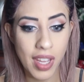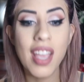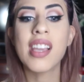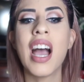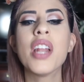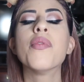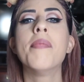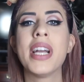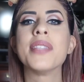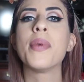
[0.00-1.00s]
It kind of
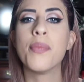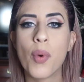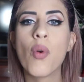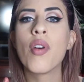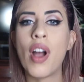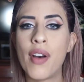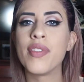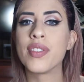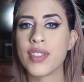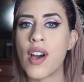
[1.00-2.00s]
reminds me more of
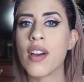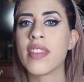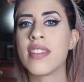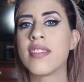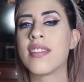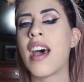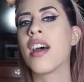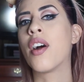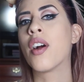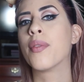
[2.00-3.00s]
the songs
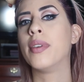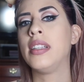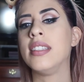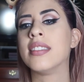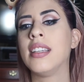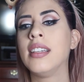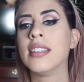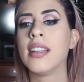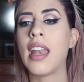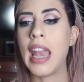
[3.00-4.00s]
that are
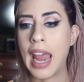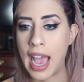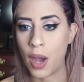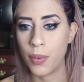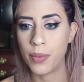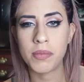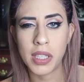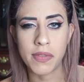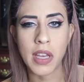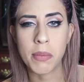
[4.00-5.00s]
releasing now,
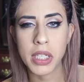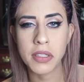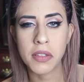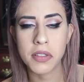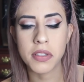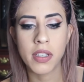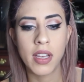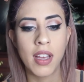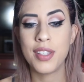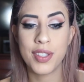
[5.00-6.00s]
if that makes sense.
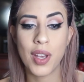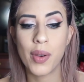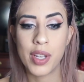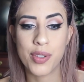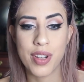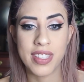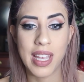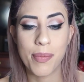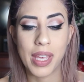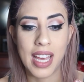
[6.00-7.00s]
It's so
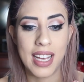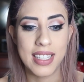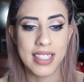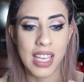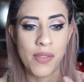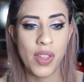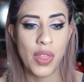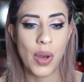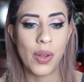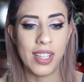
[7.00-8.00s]
interesting because even
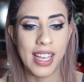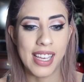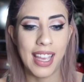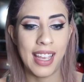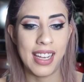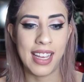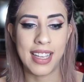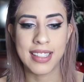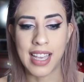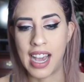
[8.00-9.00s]
though like it
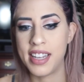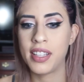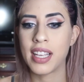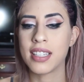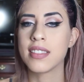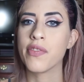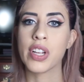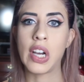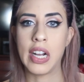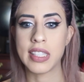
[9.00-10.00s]
is kind of like a
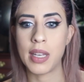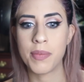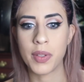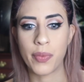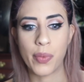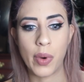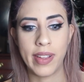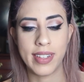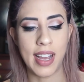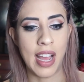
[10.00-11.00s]
different concept of
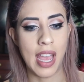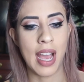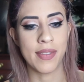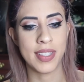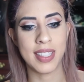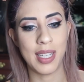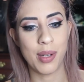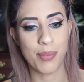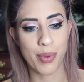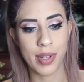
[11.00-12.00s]
what I have
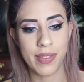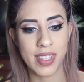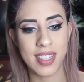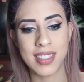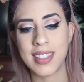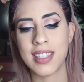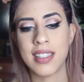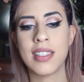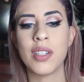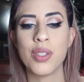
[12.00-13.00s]
seen previous, they
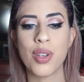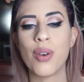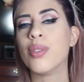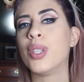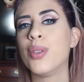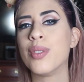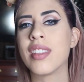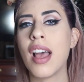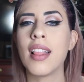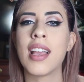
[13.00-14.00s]
still don't lose
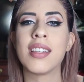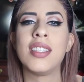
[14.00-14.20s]
that like